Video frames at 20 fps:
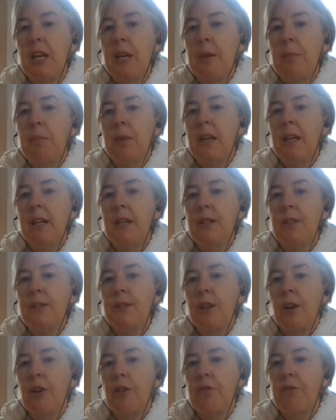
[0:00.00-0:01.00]
Plains
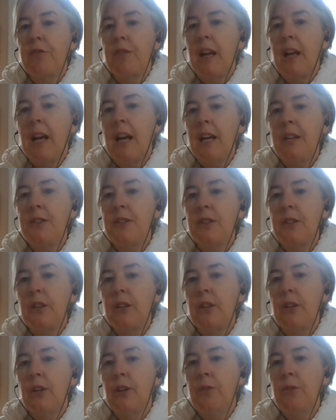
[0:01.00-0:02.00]
are flat,
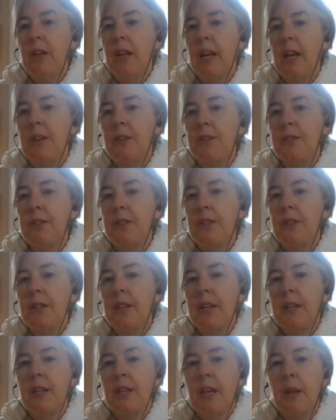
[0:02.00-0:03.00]
low land
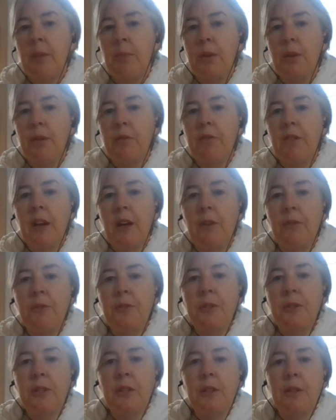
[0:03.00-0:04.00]
that can be found
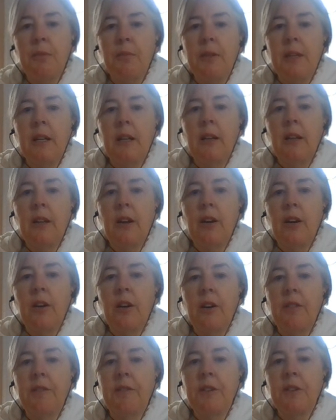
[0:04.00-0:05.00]
in the middle
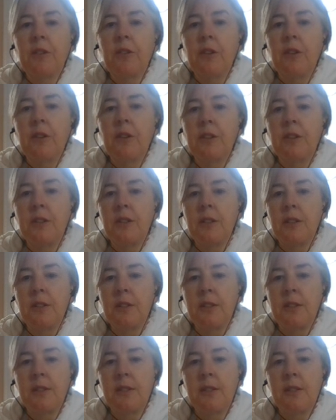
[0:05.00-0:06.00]
of
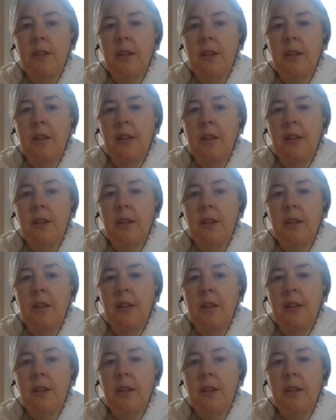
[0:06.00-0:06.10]
continents.